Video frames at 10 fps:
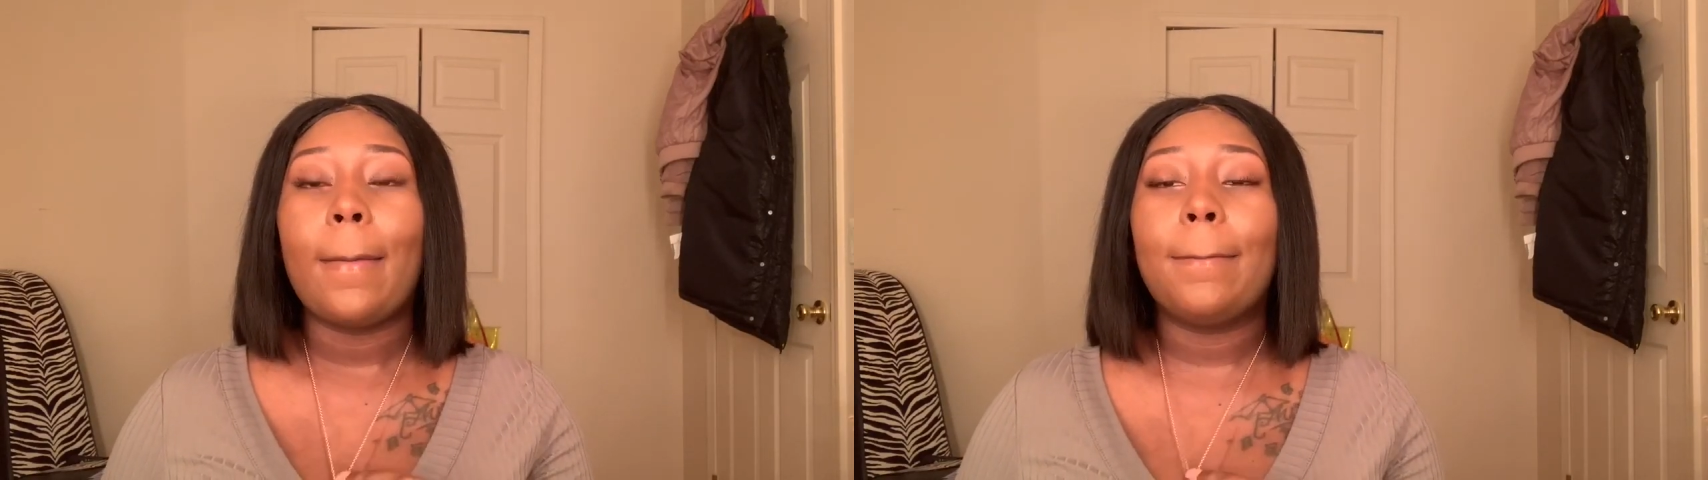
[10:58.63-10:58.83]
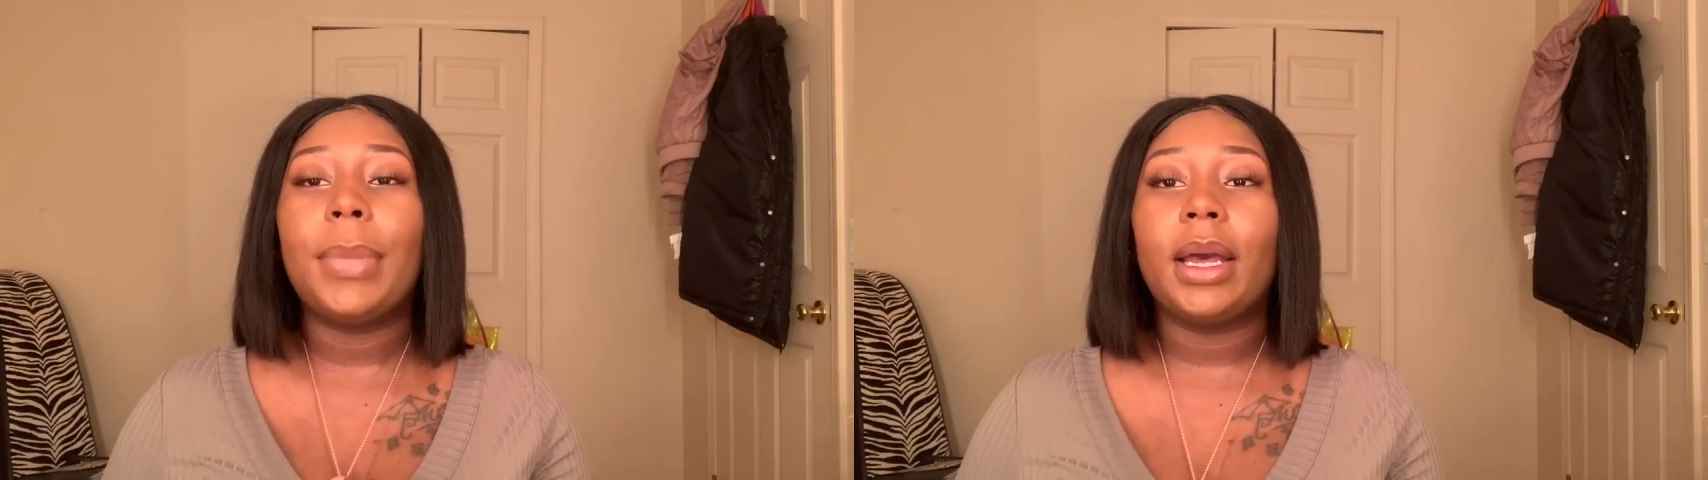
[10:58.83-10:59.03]

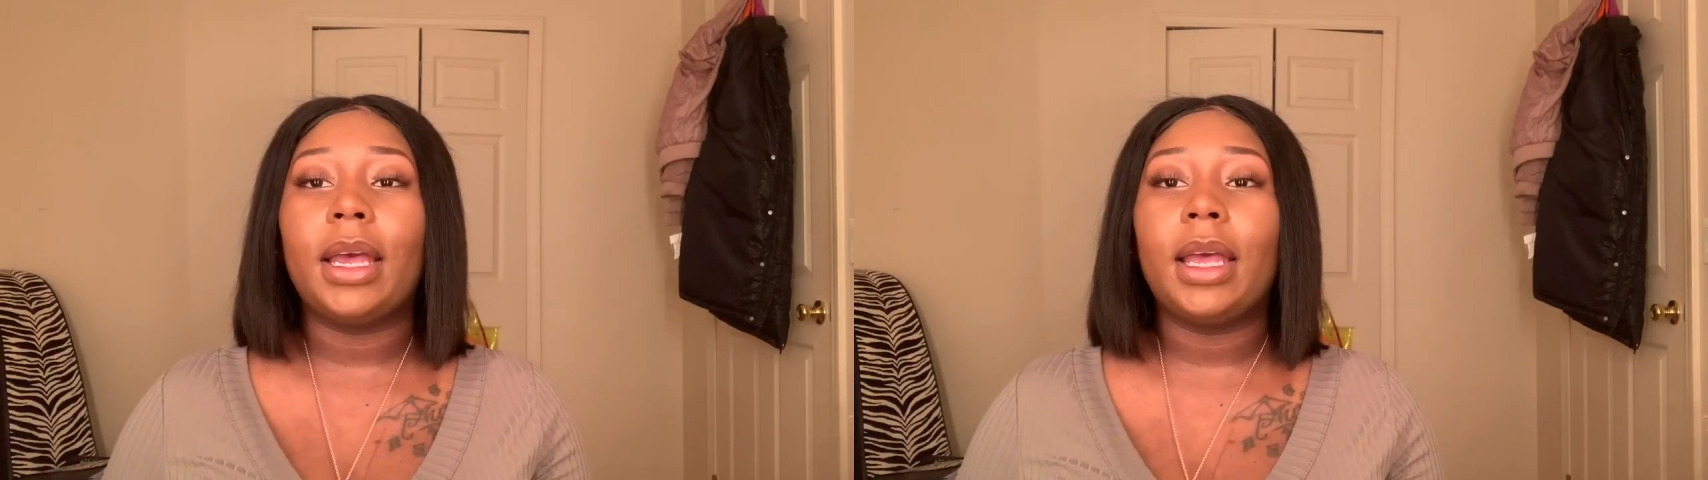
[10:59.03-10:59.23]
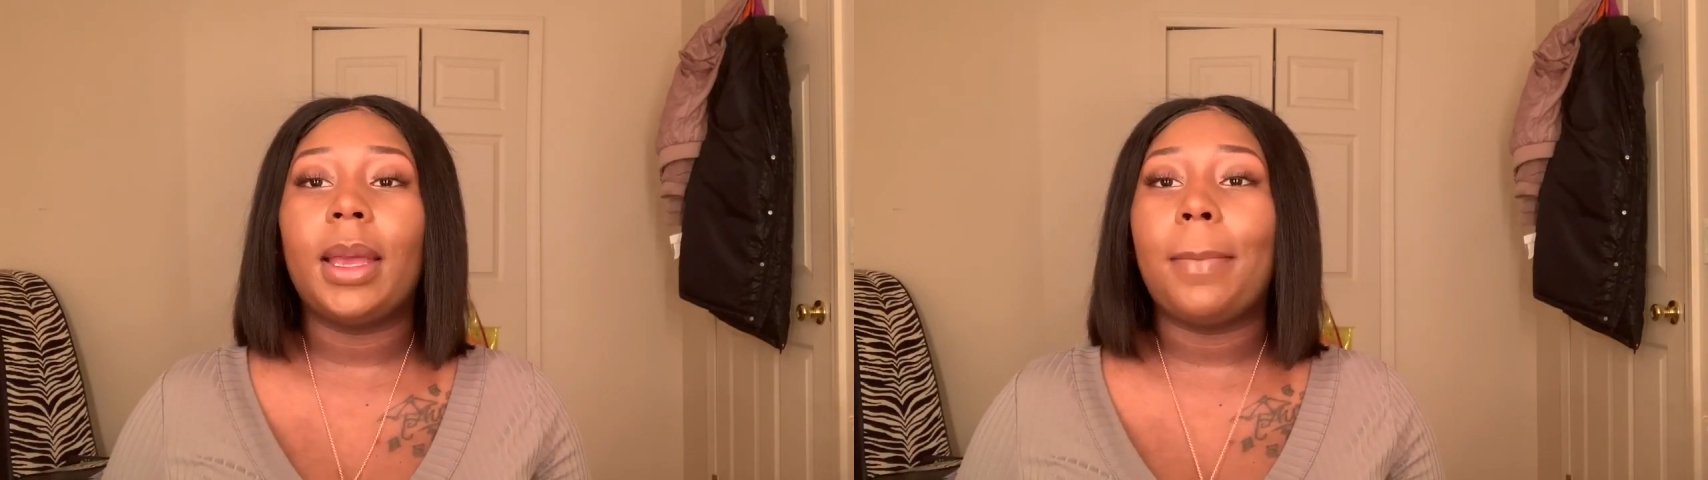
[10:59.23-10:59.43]

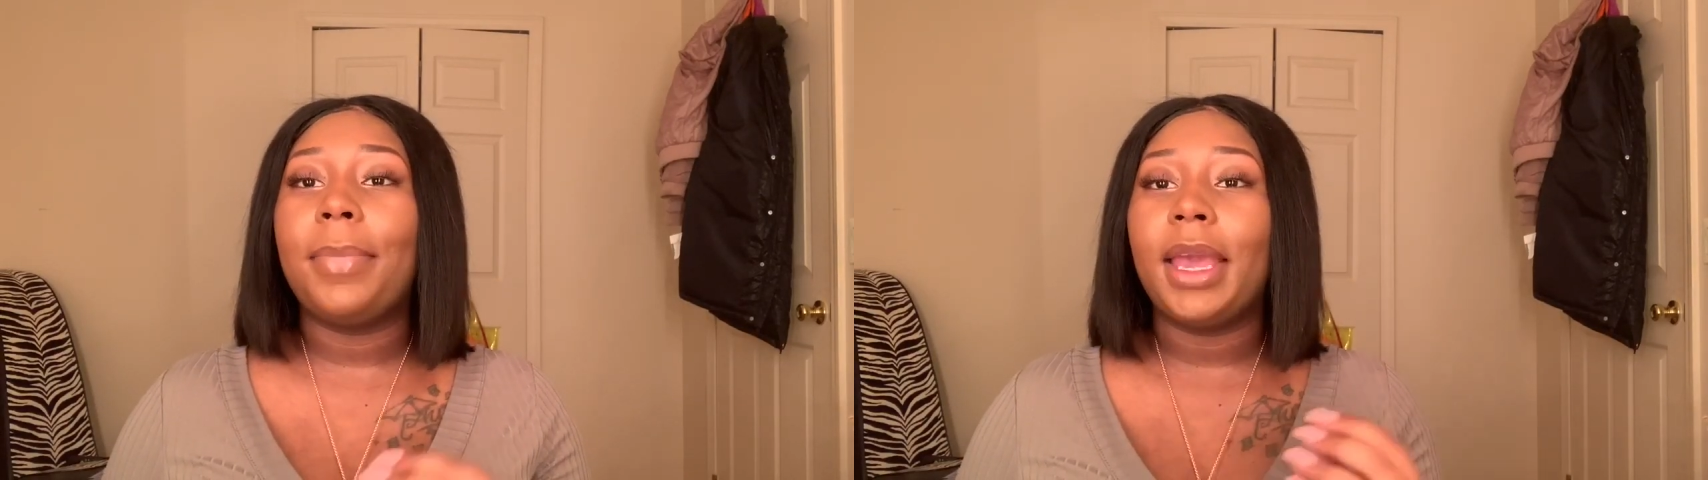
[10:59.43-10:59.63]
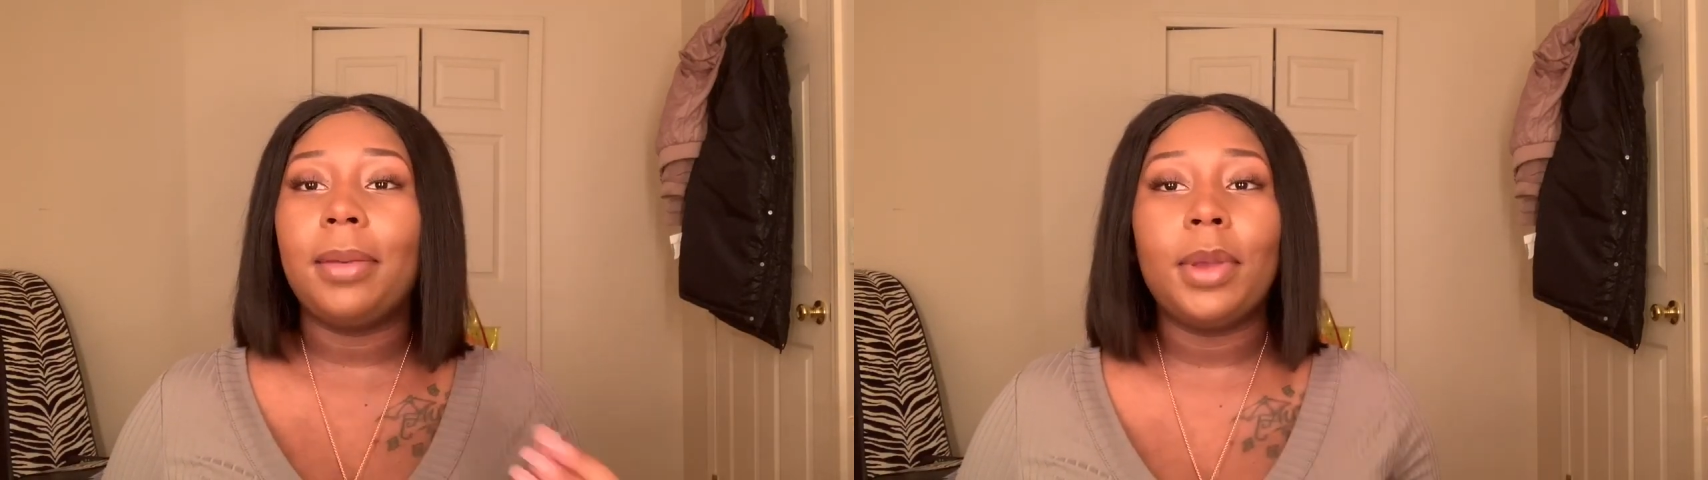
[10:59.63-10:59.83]
But
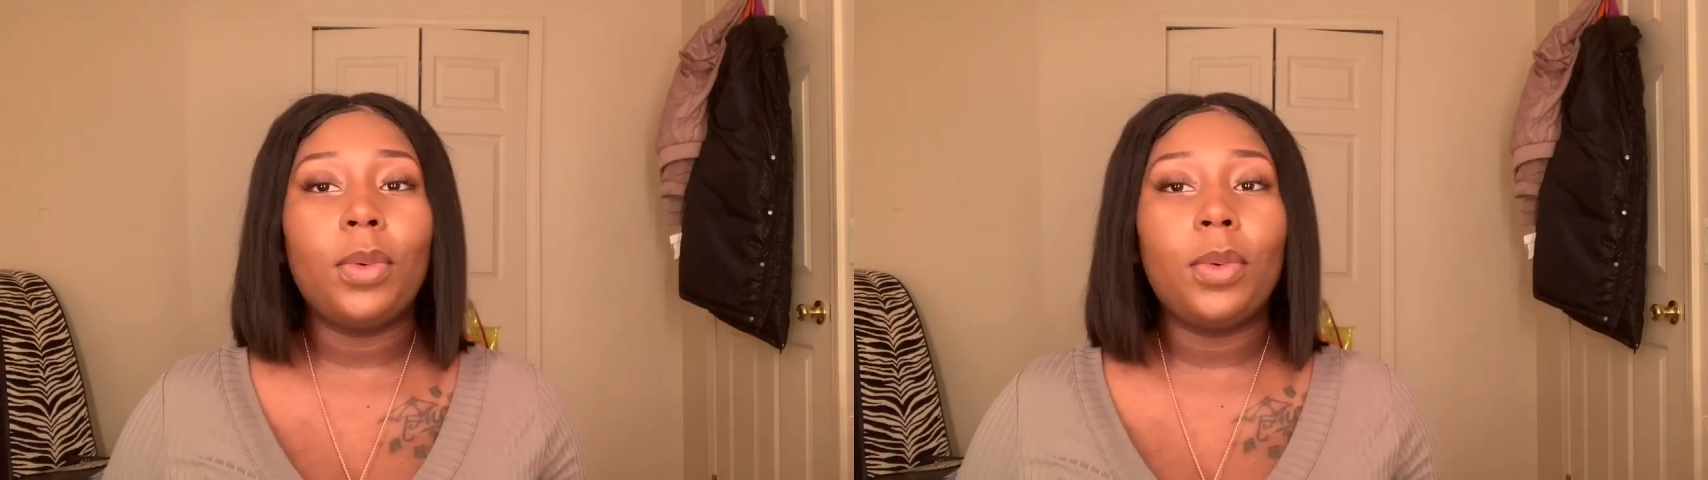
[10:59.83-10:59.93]
baby